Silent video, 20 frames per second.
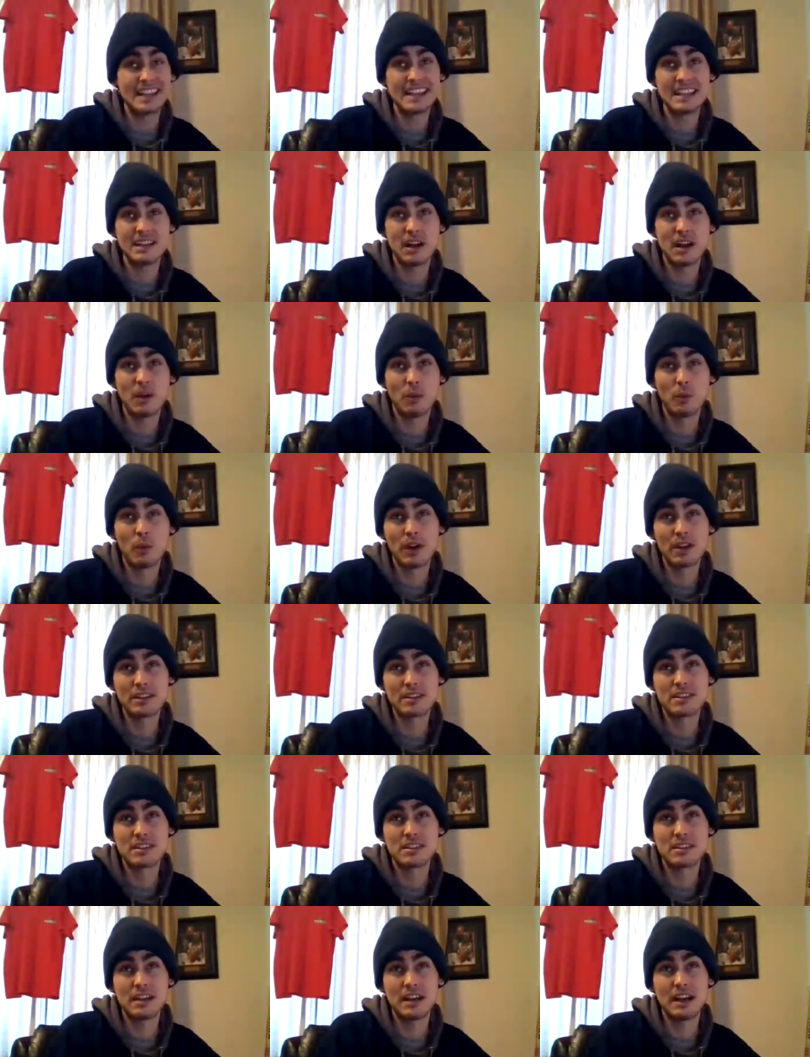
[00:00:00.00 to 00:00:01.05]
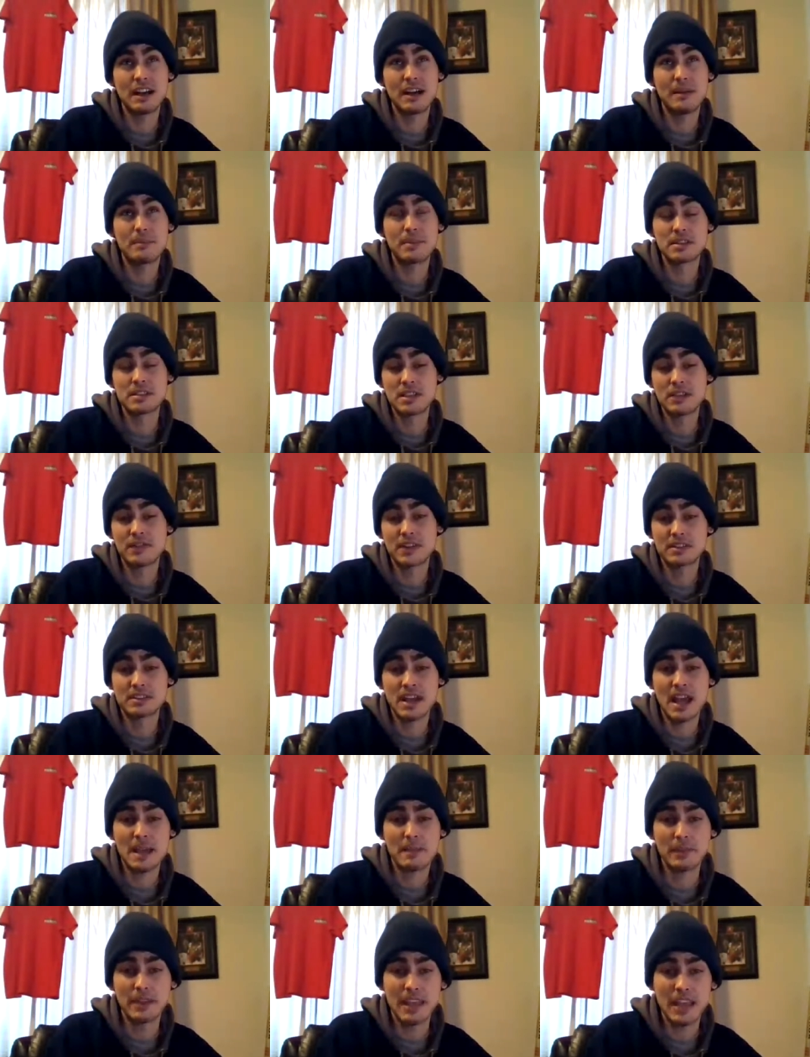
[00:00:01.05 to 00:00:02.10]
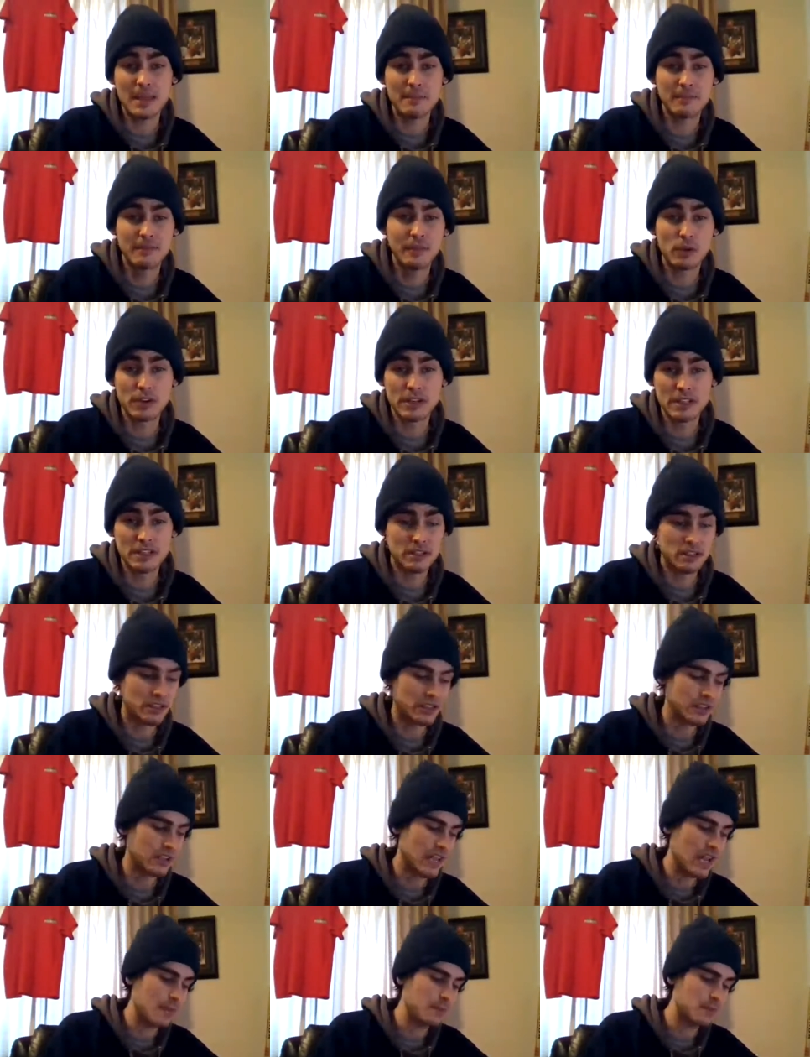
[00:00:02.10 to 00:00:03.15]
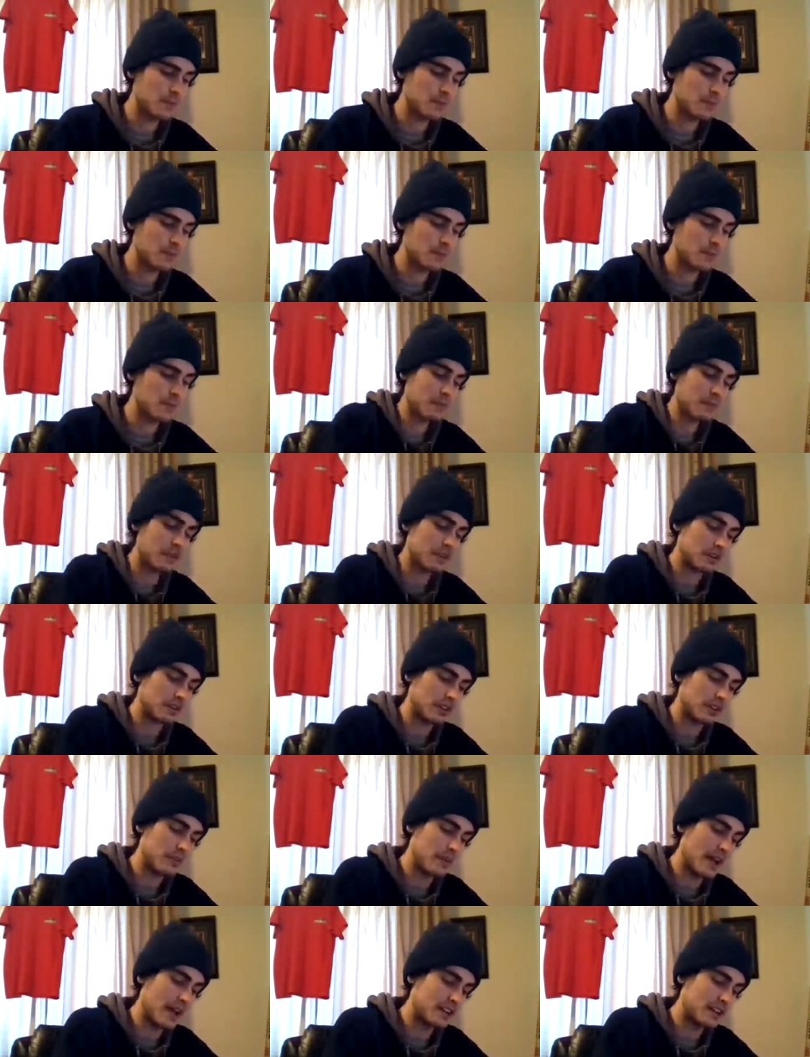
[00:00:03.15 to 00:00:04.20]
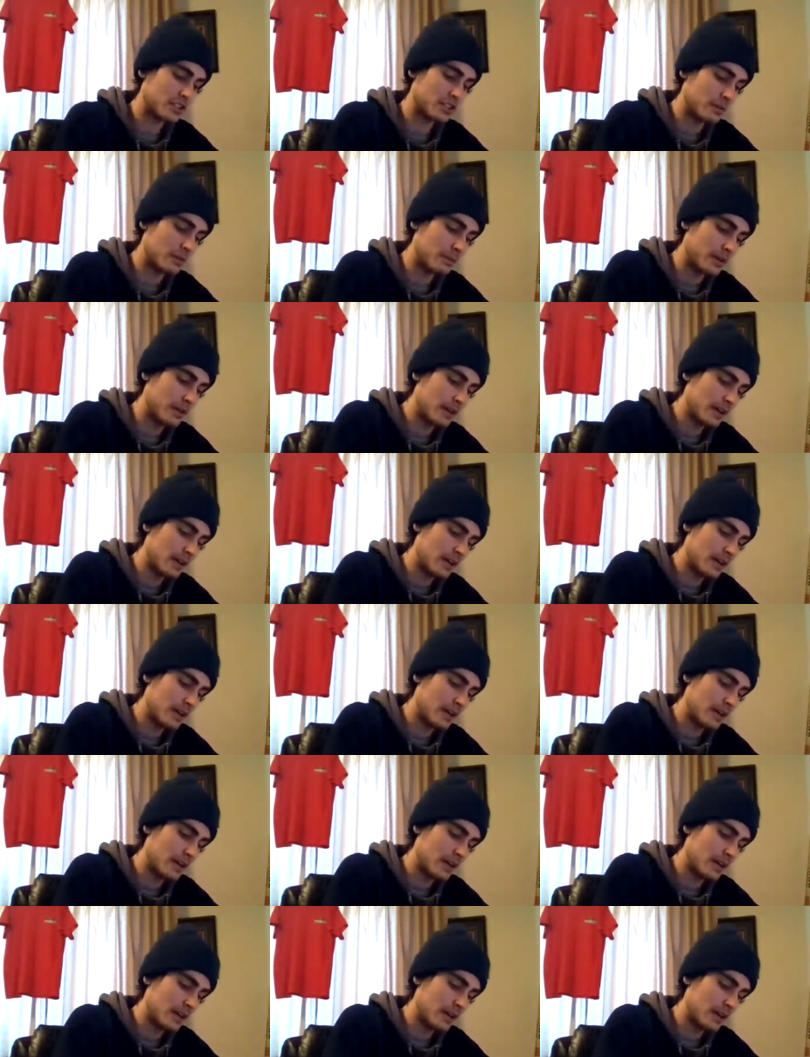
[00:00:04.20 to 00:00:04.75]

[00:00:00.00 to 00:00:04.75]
a 1 Pacific time game, 4 Eastern games. So it's going to be an early matchup.